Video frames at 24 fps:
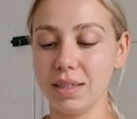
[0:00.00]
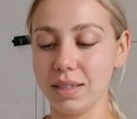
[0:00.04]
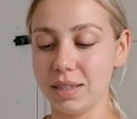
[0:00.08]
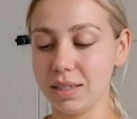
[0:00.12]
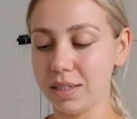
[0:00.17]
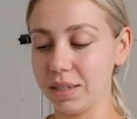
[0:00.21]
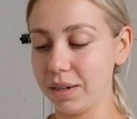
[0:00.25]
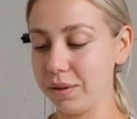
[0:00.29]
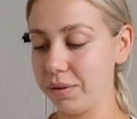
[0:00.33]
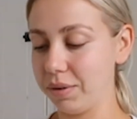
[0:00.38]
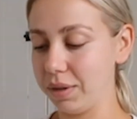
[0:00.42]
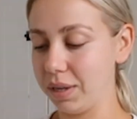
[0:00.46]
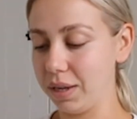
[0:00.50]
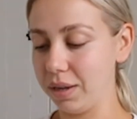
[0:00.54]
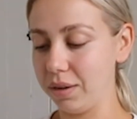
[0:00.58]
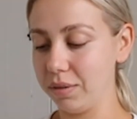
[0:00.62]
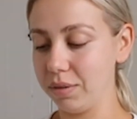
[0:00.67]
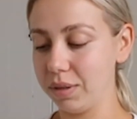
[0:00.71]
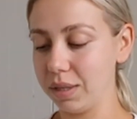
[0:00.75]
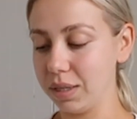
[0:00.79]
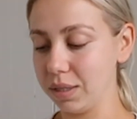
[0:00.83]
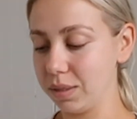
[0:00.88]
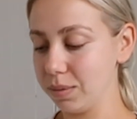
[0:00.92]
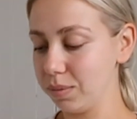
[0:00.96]
So
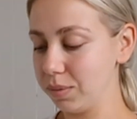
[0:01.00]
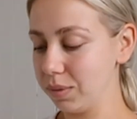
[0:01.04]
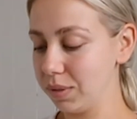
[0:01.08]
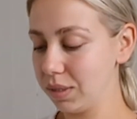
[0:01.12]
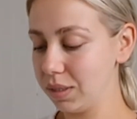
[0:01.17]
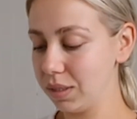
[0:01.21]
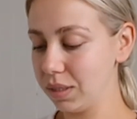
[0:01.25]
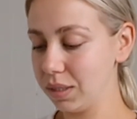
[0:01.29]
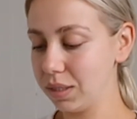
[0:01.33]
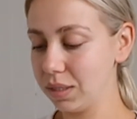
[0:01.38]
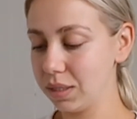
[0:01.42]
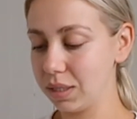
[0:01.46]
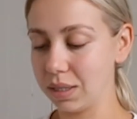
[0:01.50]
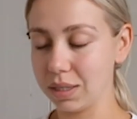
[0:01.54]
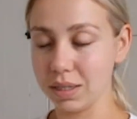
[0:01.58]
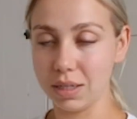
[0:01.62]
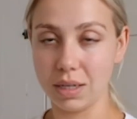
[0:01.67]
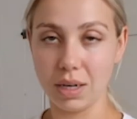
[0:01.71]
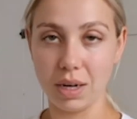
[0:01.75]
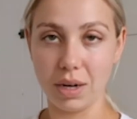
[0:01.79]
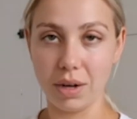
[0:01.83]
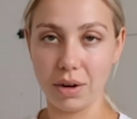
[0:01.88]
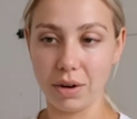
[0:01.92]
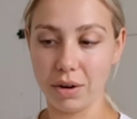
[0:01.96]
cute. This was
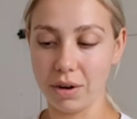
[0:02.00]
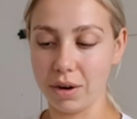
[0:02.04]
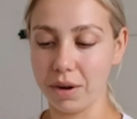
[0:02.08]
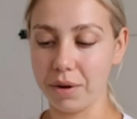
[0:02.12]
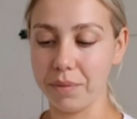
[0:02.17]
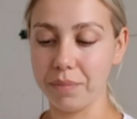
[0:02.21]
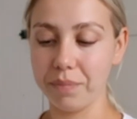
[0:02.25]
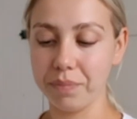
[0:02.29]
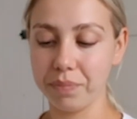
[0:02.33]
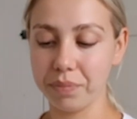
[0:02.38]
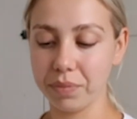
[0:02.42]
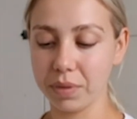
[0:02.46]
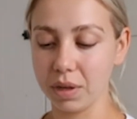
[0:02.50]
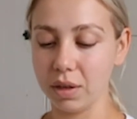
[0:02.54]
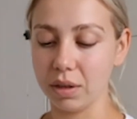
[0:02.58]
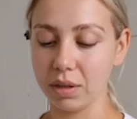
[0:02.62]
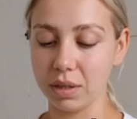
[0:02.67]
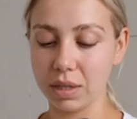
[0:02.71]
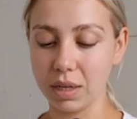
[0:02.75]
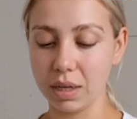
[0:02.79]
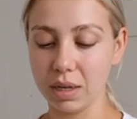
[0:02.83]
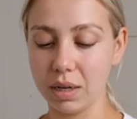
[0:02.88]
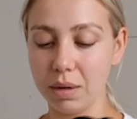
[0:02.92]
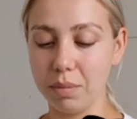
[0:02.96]
16 euro. I
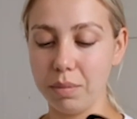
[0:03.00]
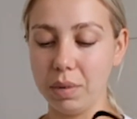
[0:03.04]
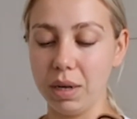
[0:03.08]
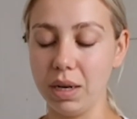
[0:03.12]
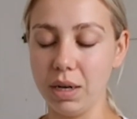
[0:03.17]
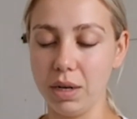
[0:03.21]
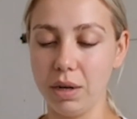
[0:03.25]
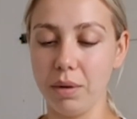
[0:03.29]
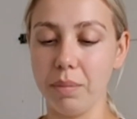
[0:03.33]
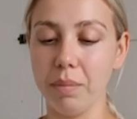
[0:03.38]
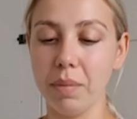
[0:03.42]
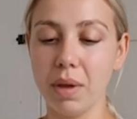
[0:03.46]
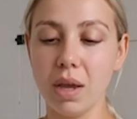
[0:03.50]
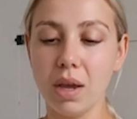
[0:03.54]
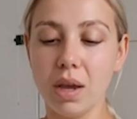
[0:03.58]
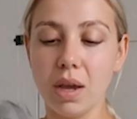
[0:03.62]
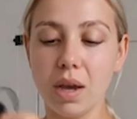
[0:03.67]
got that in a medium.